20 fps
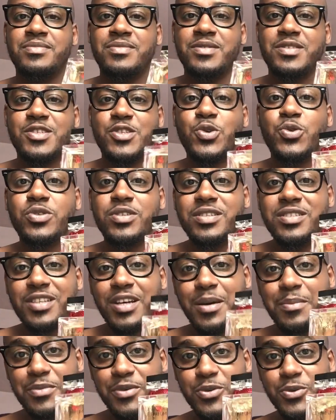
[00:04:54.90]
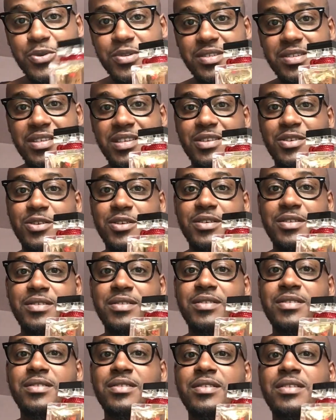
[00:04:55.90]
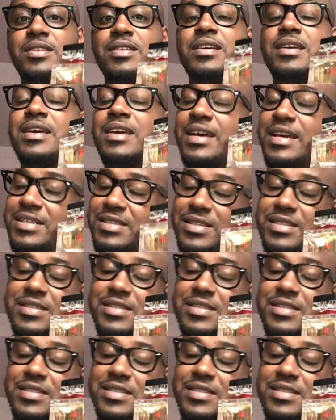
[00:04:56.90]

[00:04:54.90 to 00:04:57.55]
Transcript: So the top notes here are, as I